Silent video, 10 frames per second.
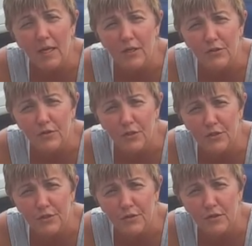
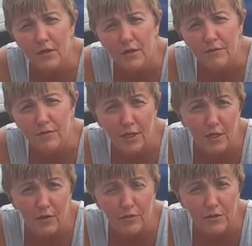instructional
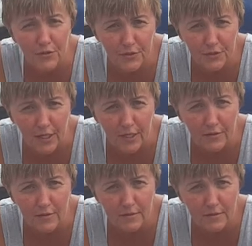video two years ago,